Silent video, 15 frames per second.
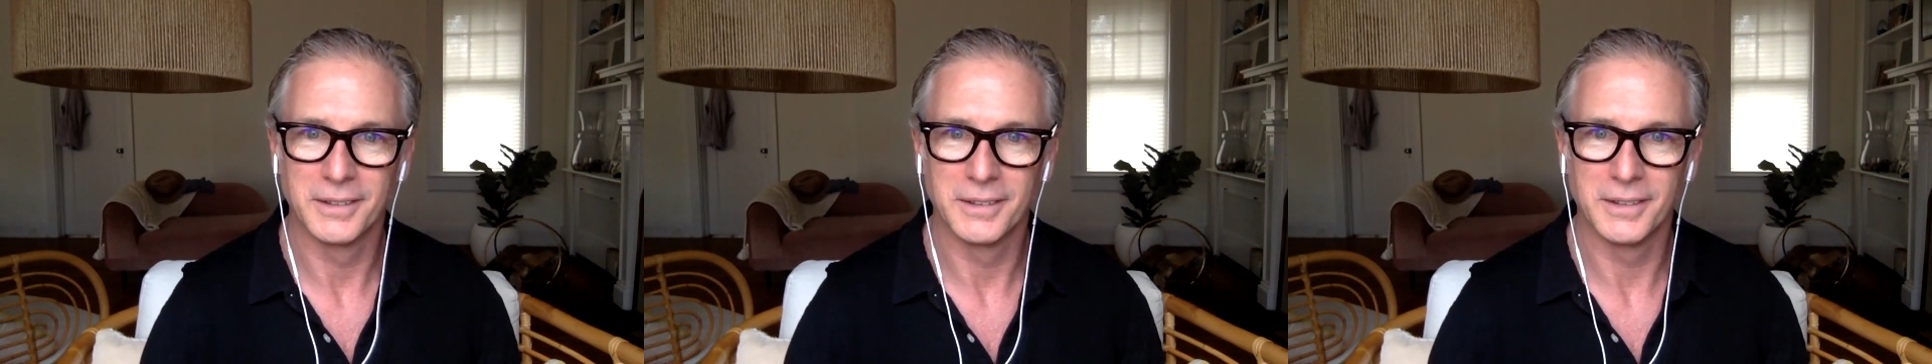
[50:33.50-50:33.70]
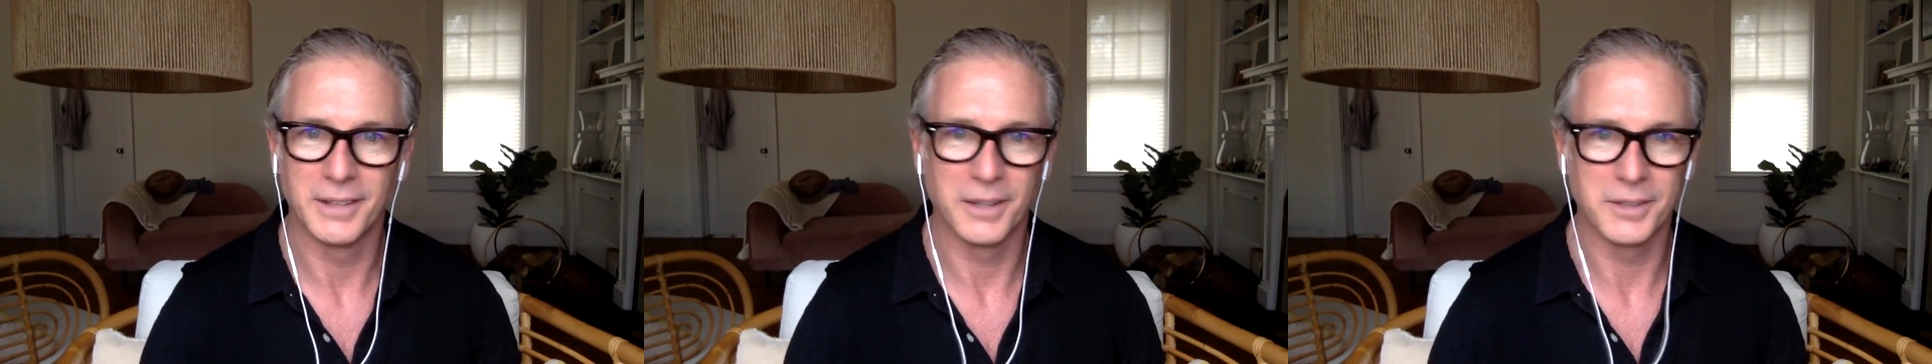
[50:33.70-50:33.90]

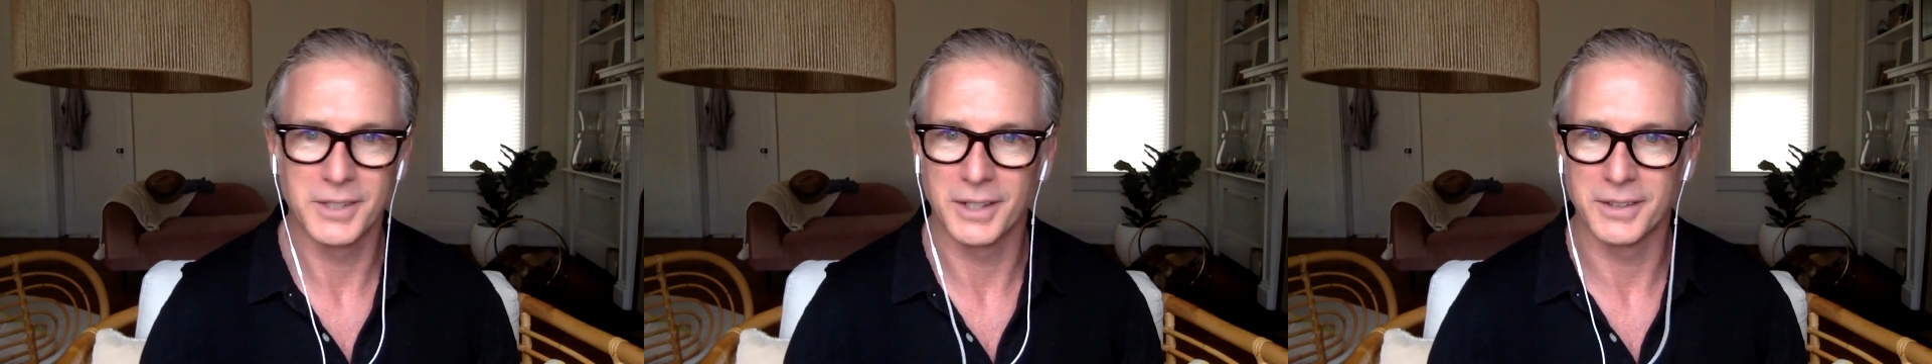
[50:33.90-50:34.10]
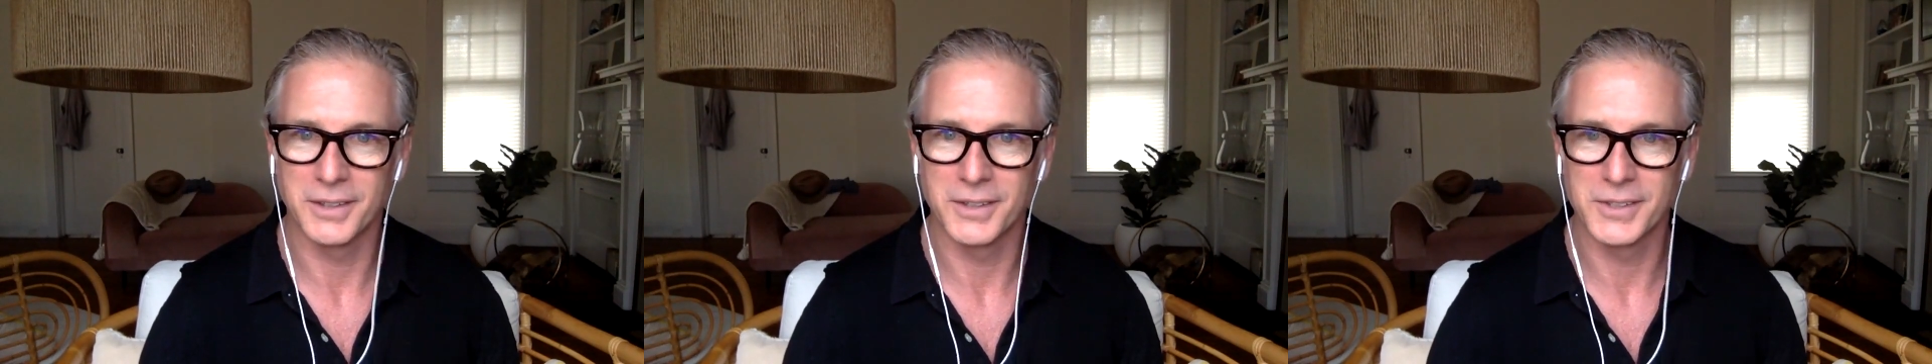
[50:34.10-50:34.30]
And that was
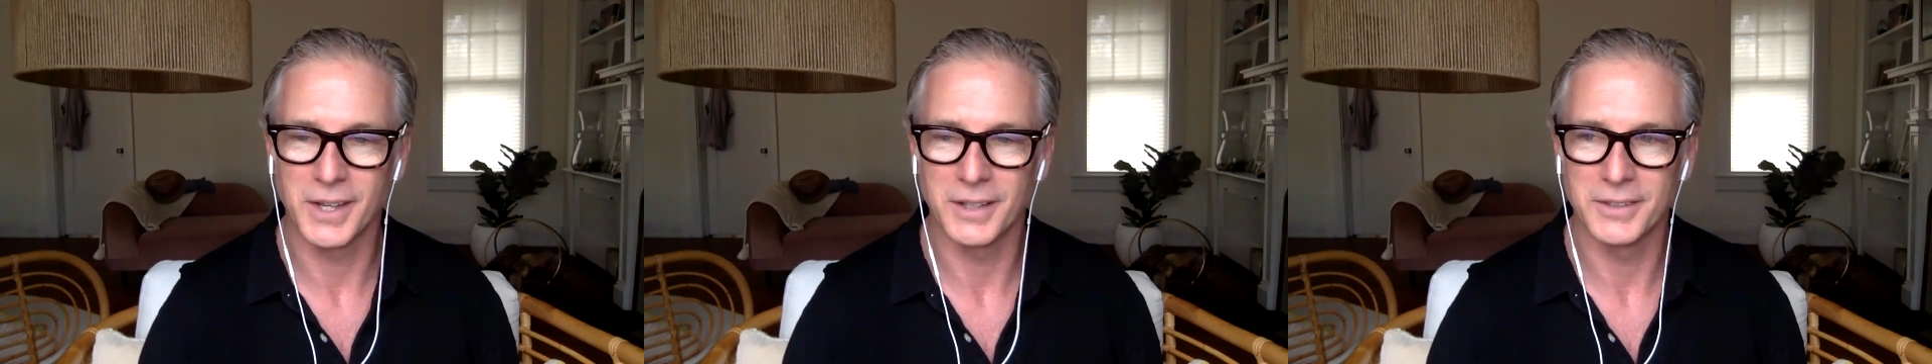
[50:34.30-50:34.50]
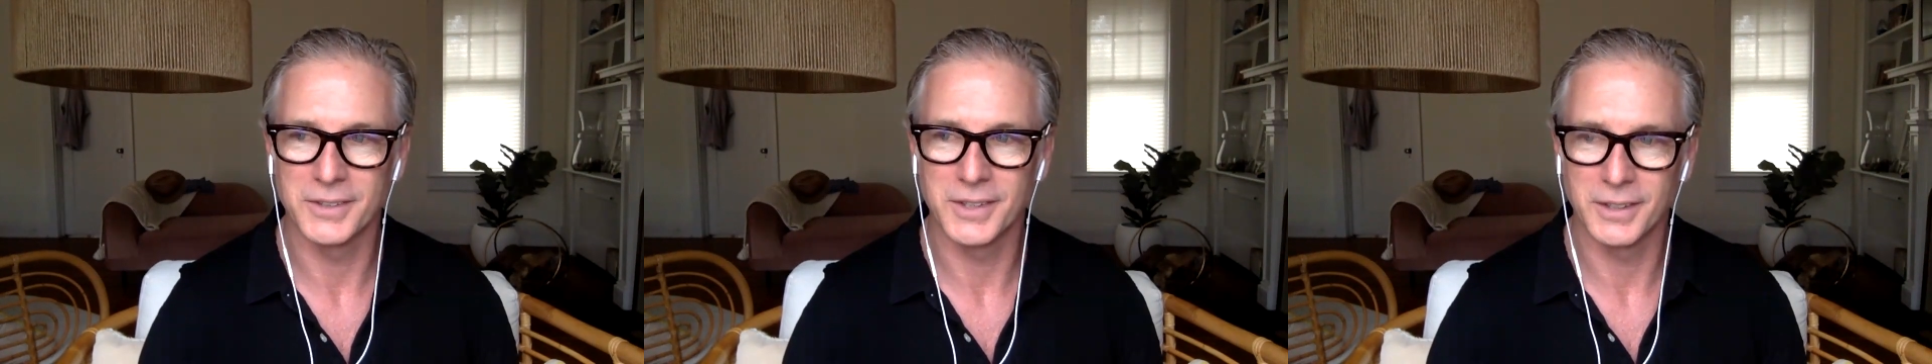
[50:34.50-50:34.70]
the end of the
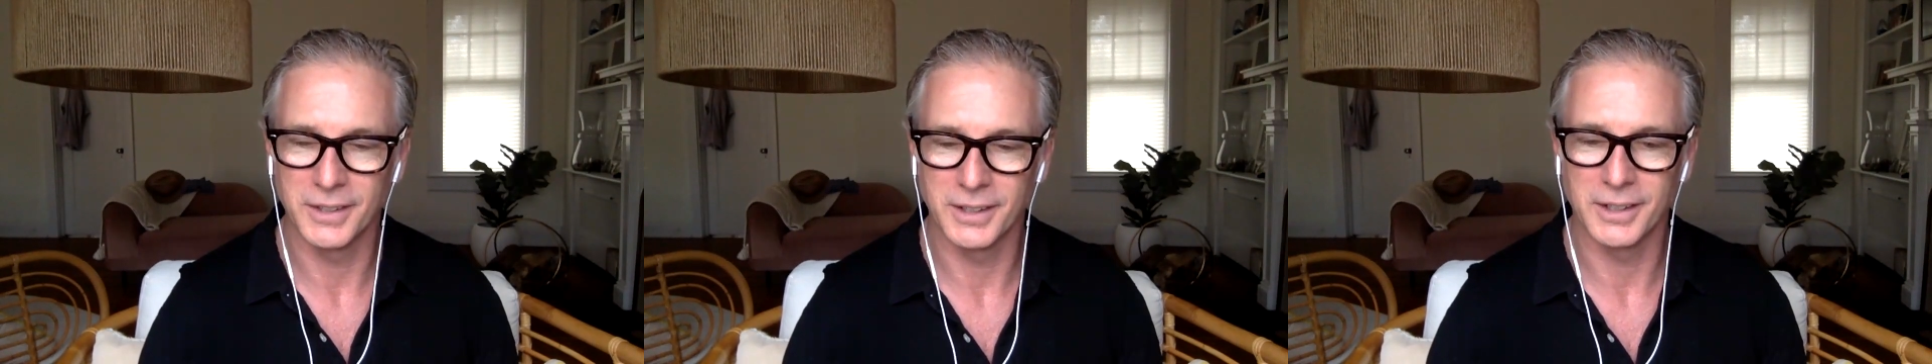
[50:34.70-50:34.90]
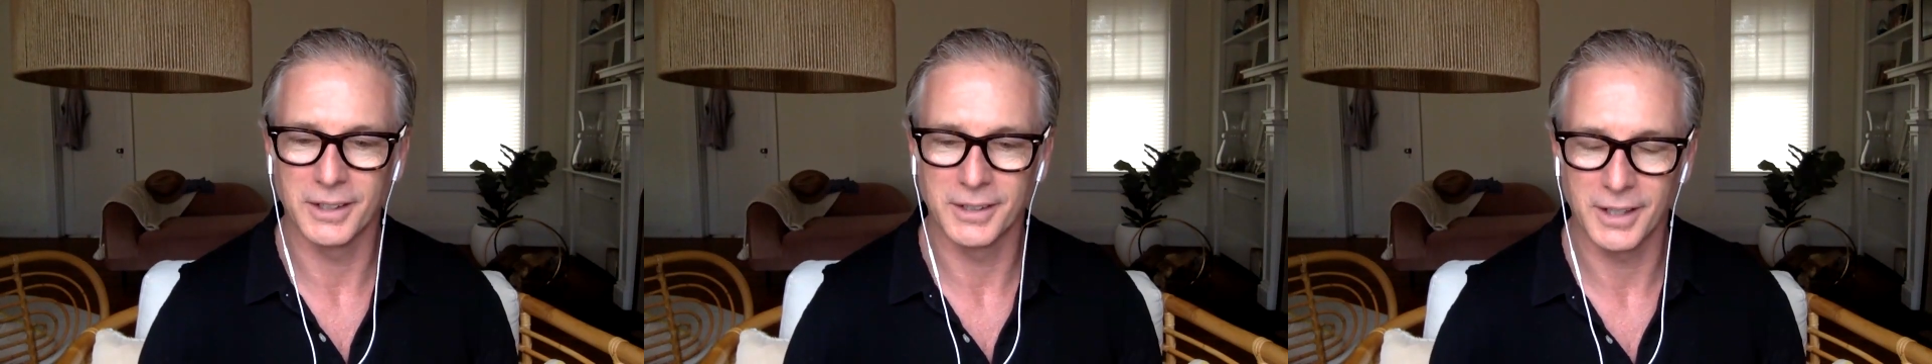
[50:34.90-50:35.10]
sentence. And
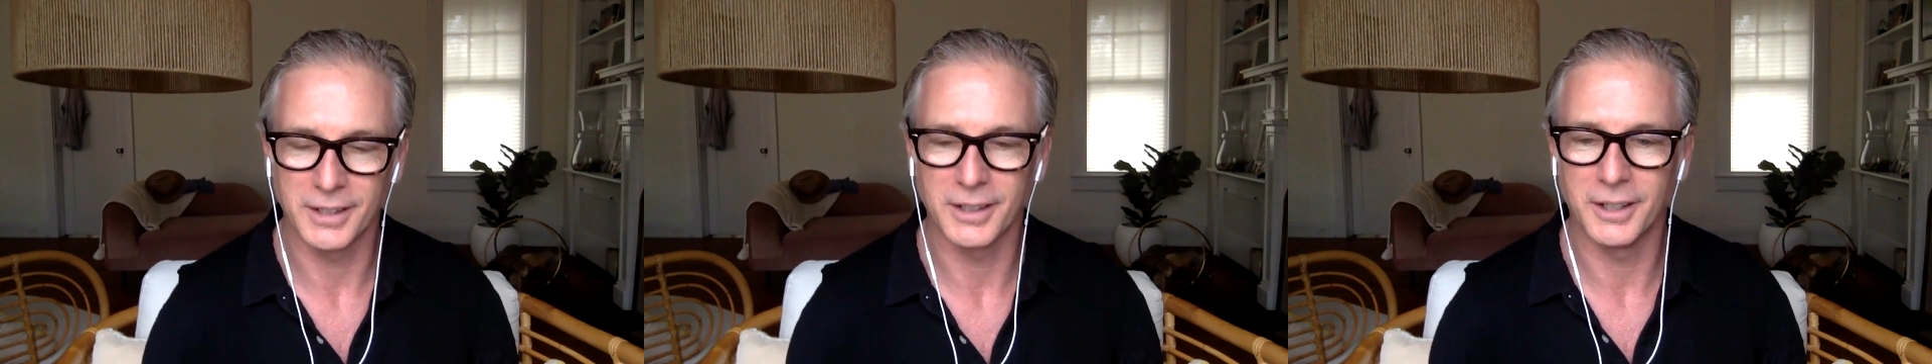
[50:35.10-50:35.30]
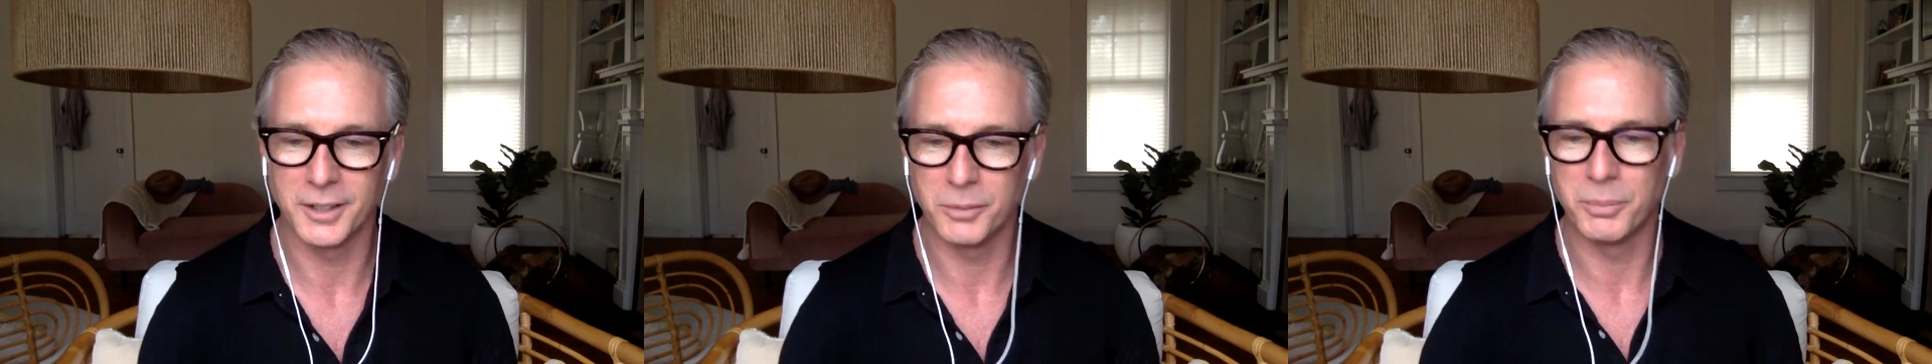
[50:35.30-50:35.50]
then I
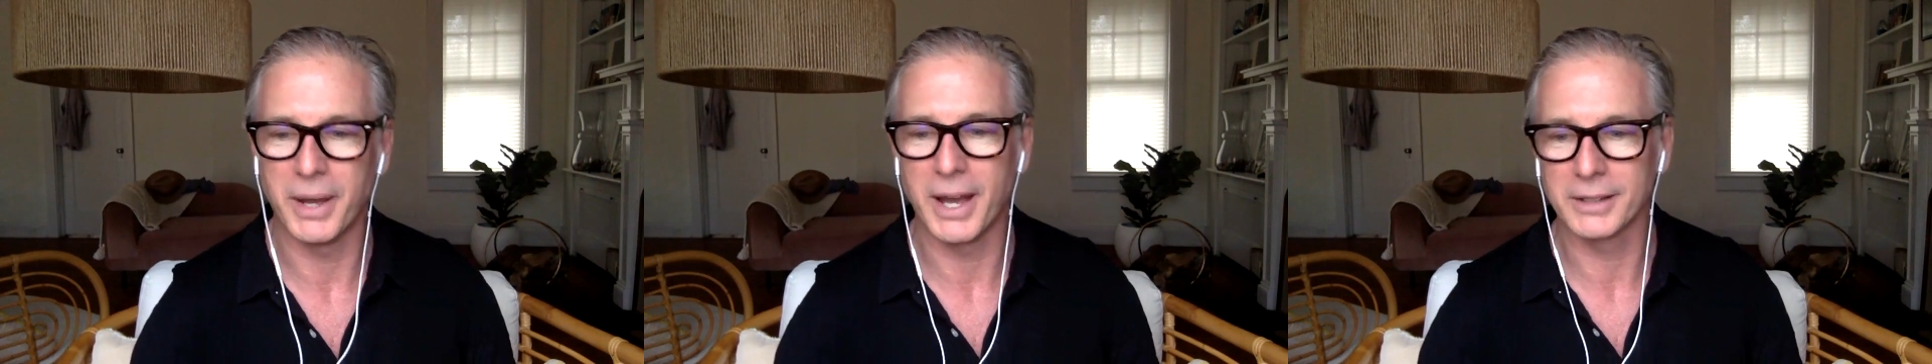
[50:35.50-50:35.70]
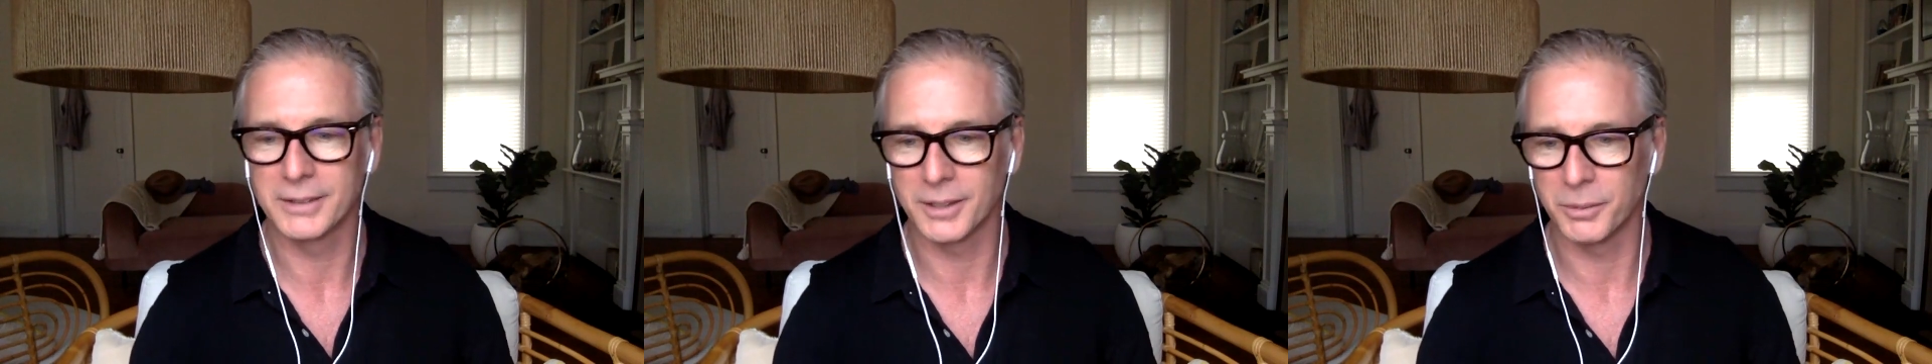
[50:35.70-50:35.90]
kind of
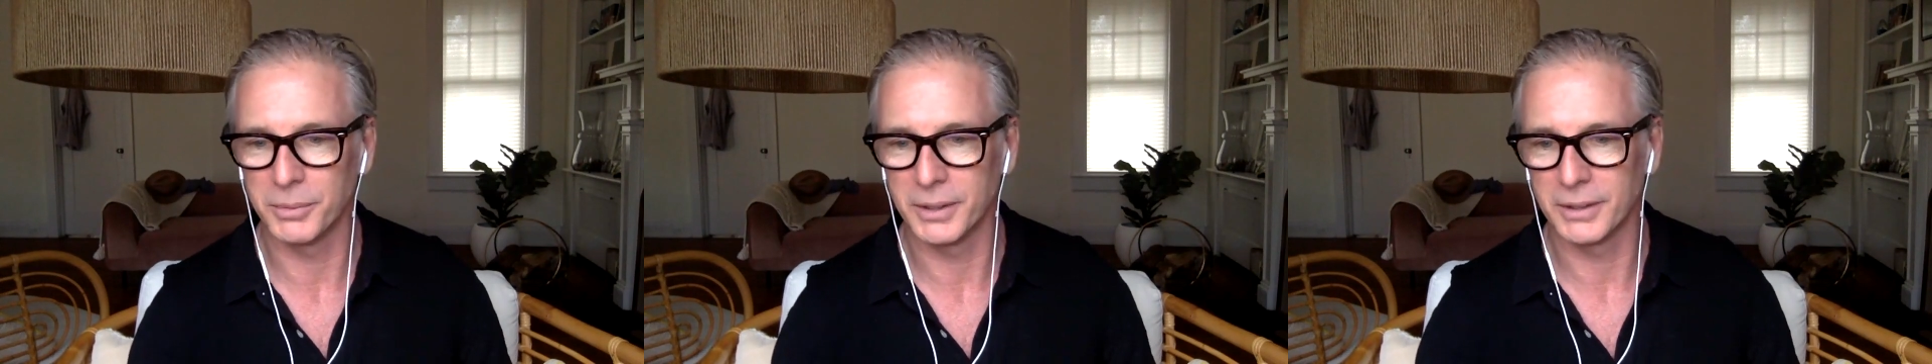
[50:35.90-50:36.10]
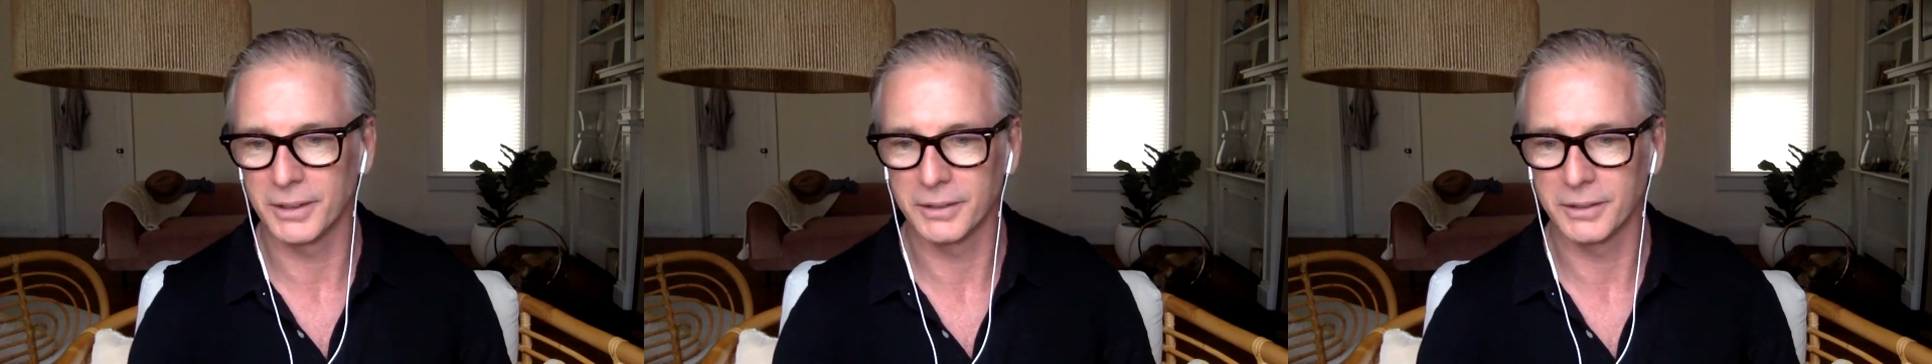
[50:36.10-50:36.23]
unpacked it a bit,